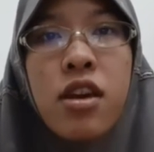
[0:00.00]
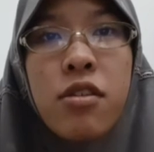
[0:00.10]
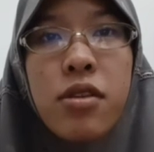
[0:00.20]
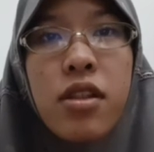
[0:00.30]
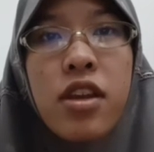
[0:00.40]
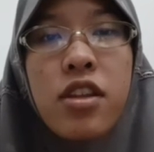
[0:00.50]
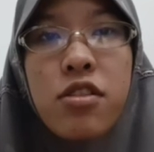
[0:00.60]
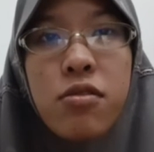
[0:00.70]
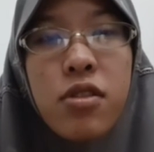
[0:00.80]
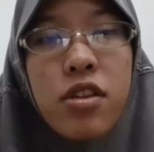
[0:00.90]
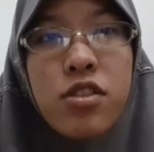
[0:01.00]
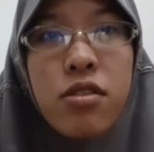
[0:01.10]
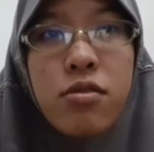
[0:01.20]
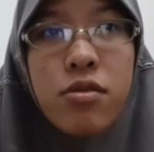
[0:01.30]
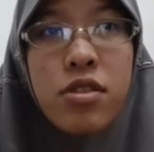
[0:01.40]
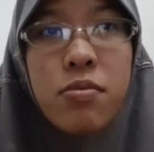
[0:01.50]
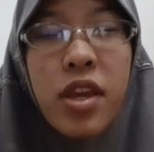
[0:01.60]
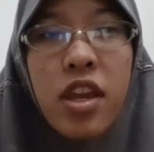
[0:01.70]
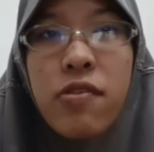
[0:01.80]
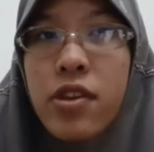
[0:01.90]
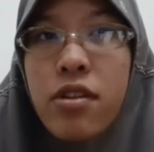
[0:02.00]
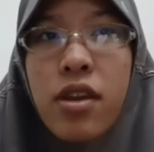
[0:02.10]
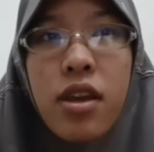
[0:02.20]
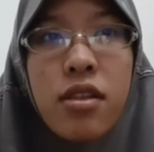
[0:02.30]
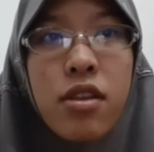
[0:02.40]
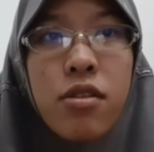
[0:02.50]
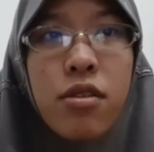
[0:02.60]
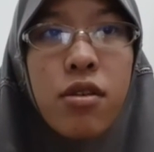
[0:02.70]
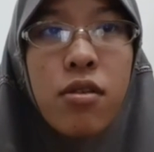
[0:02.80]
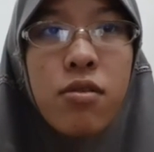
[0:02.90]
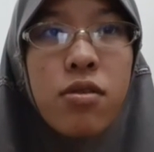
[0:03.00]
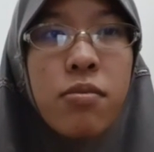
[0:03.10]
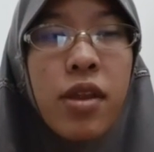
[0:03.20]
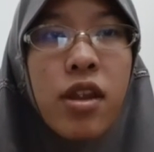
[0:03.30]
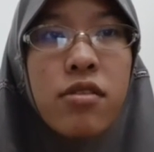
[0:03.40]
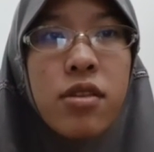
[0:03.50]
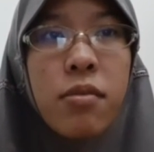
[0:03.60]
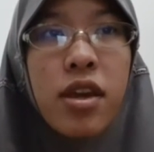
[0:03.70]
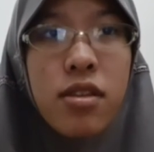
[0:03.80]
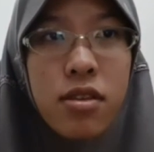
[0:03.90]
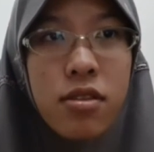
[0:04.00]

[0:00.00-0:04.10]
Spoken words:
related to their children's behavior and their own parenting method.